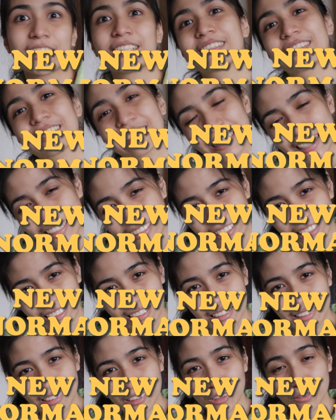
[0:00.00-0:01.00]

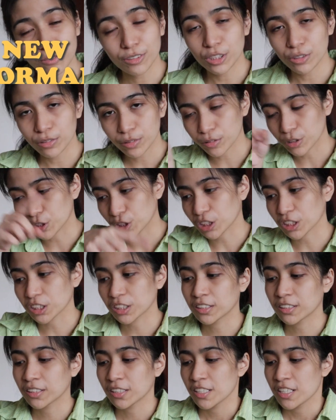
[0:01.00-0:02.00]
essentials which we will
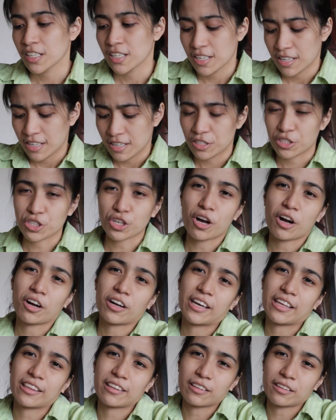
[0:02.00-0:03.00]
just
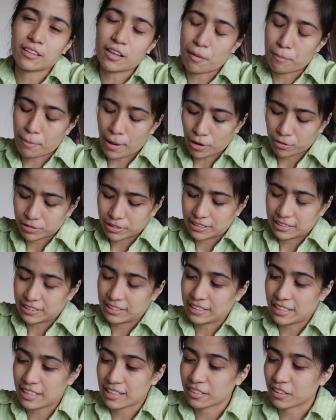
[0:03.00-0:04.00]
talk in, about
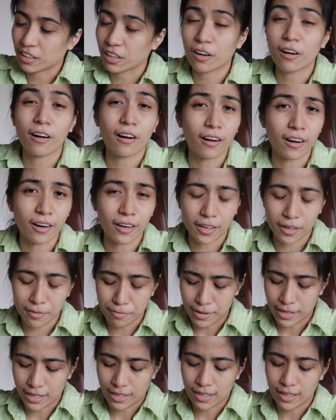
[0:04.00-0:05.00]
in the car
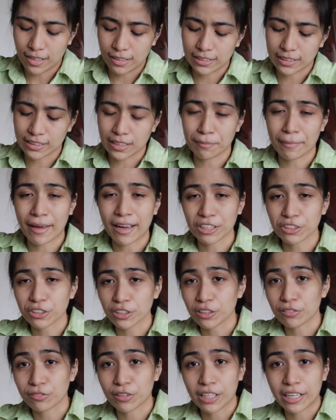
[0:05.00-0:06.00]
because I'm
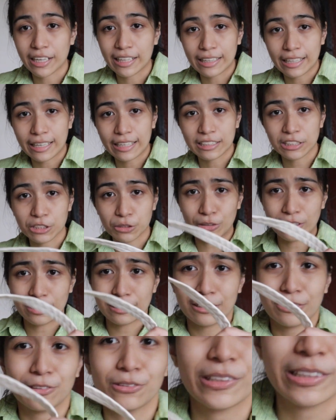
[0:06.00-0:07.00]
actually running late. So let's go,